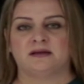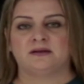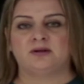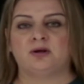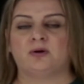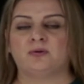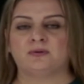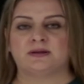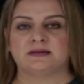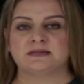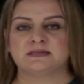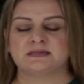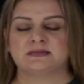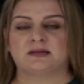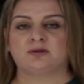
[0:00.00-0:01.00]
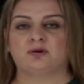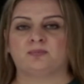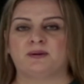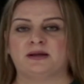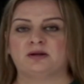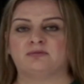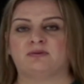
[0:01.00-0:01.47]
Notice the
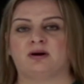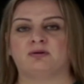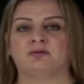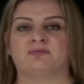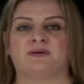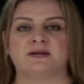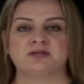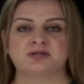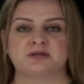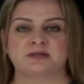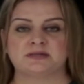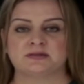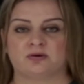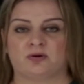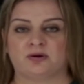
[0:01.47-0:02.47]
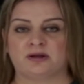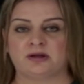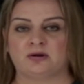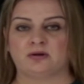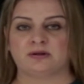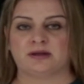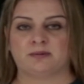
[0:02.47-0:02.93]
domain of our function is all
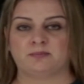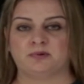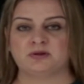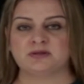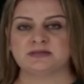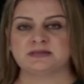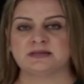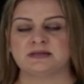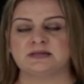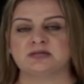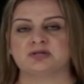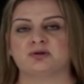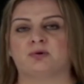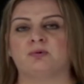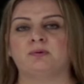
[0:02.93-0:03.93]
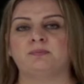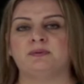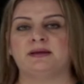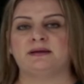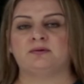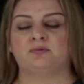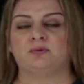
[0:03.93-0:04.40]
real numbers, so we
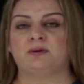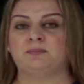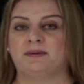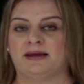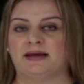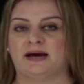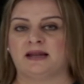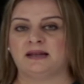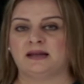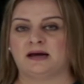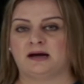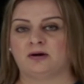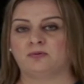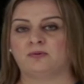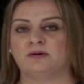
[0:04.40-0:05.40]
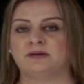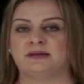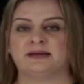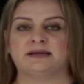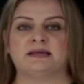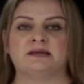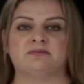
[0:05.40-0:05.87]
may allow
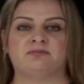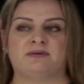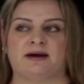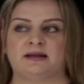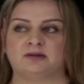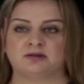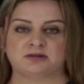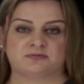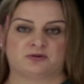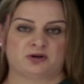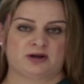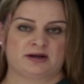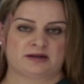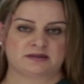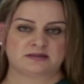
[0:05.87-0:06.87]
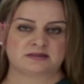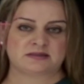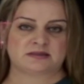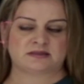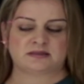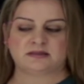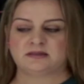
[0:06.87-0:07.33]
negative values for x.
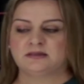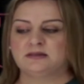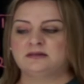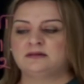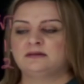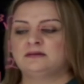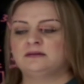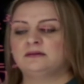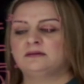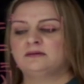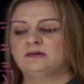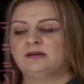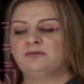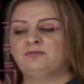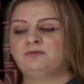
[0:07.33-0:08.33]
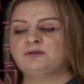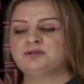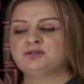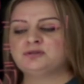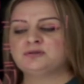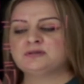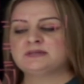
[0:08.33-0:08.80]
If we
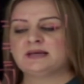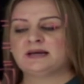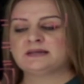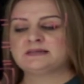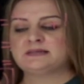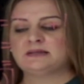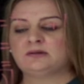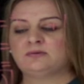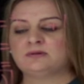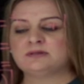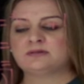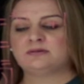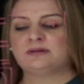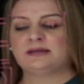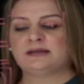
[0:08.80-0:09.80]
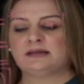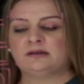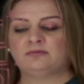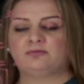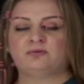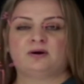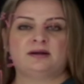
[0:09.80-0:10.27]
choose x equals to
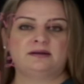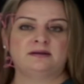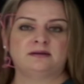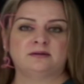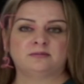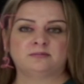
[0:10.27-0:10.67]
-1